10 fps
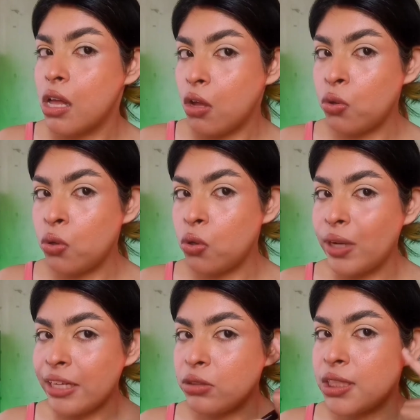Ooh,
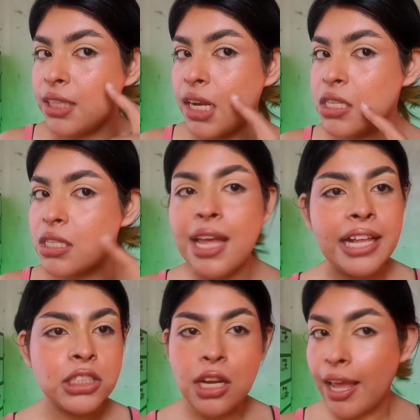can you see that
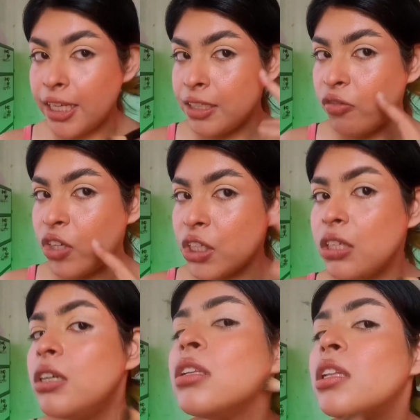snatch line over
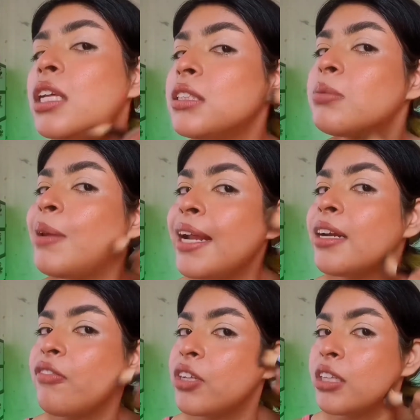here? Let's blend
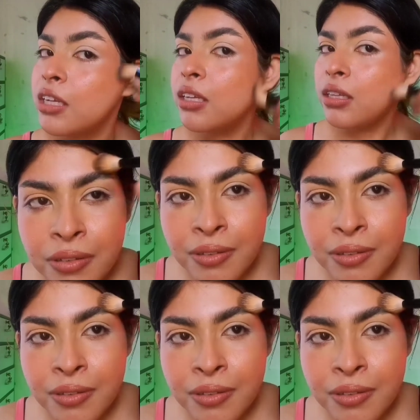everything.